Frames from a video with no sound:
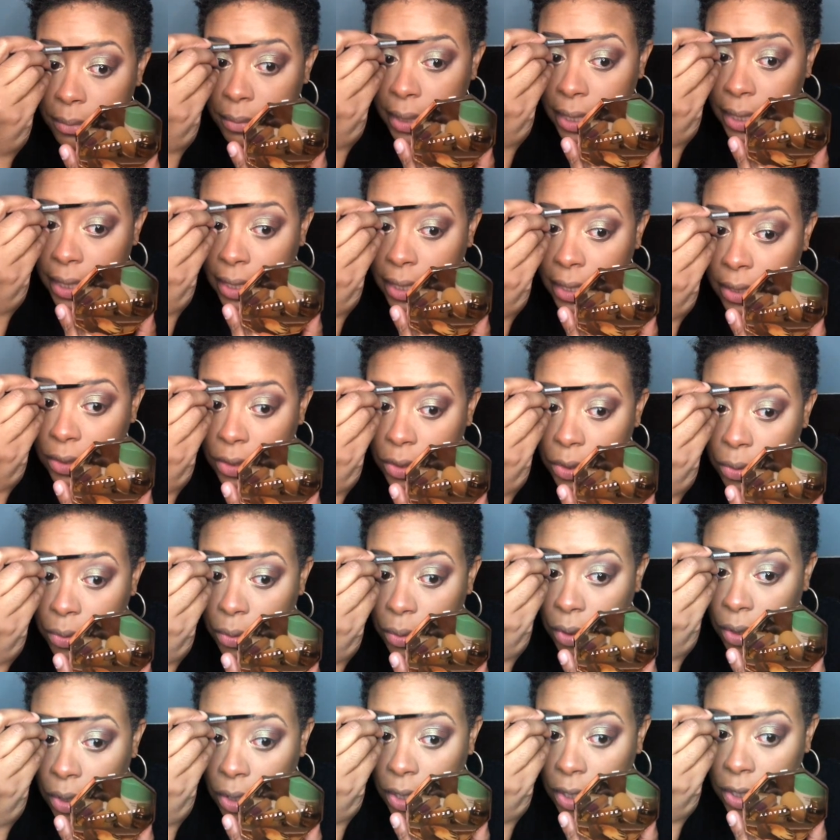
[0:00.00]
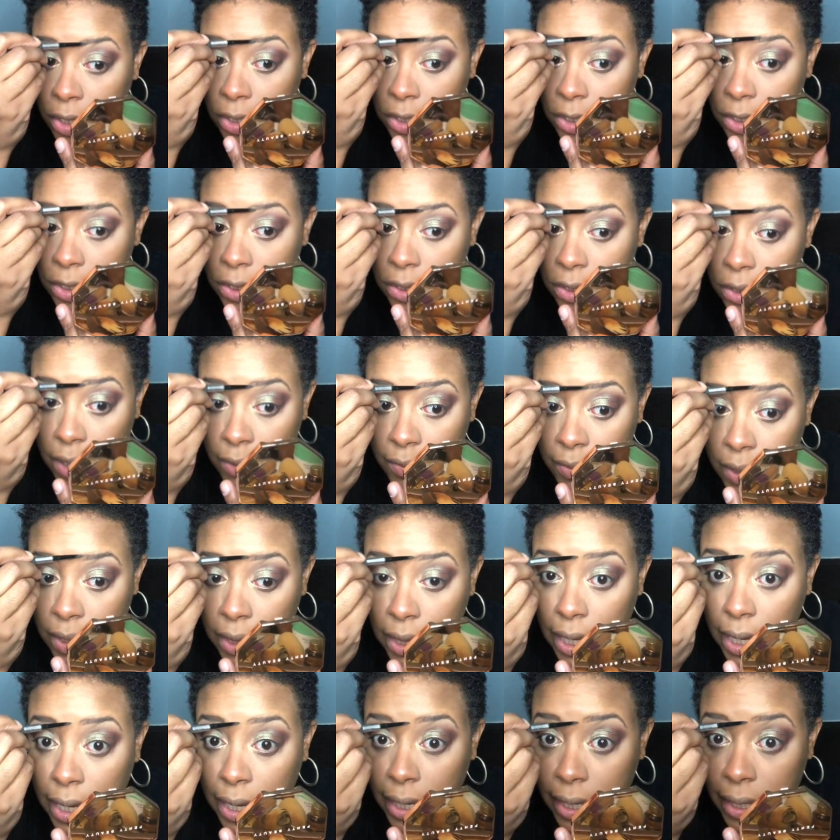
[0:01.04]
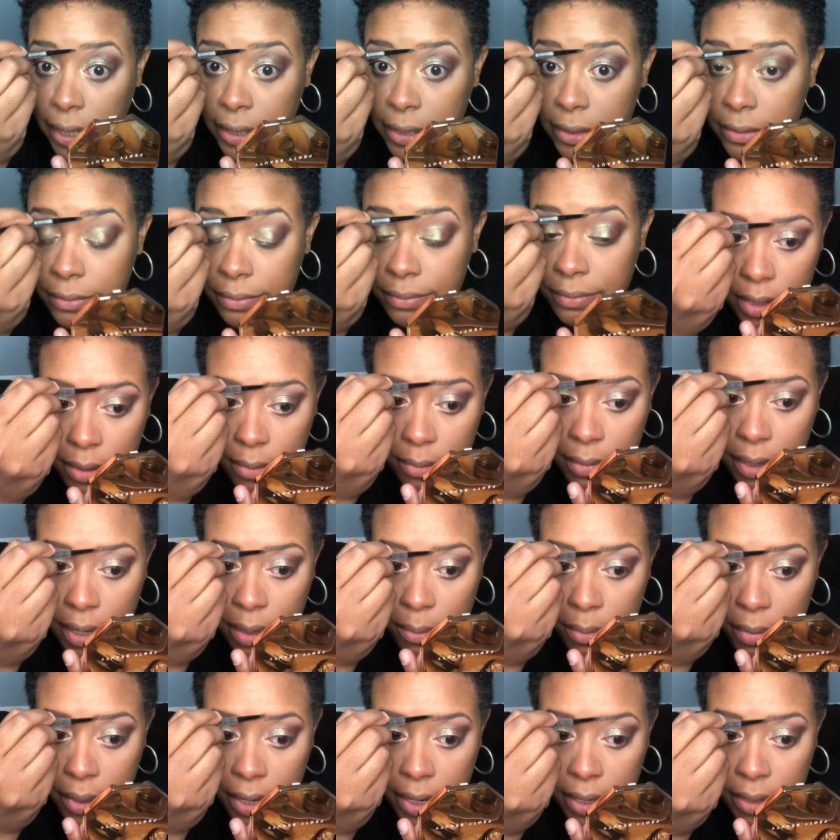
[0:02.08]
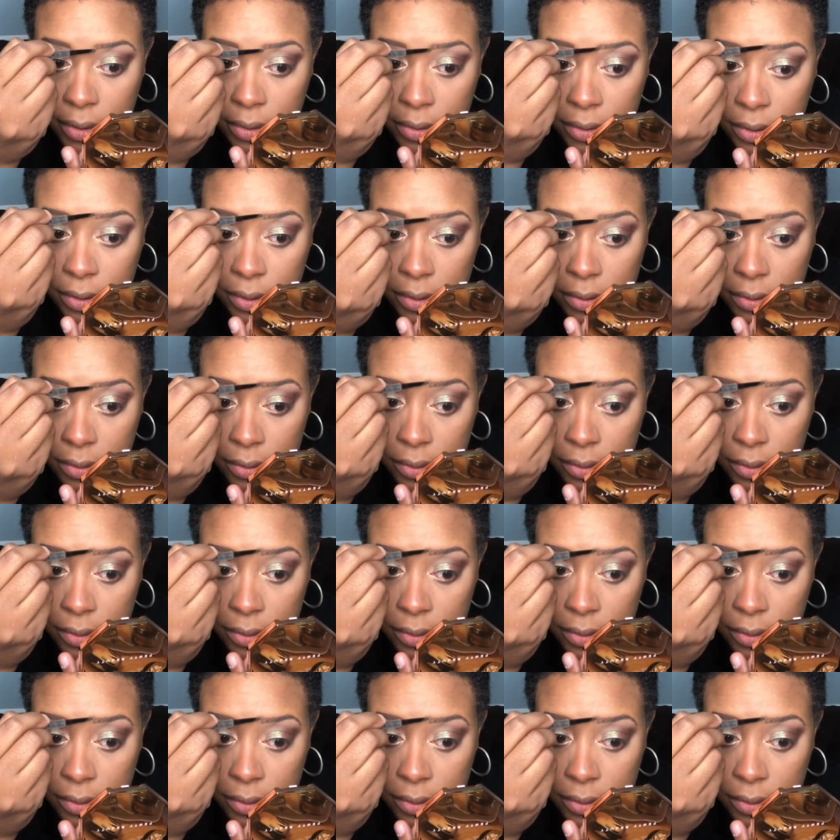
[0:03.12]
making too harsh of a line in my brows.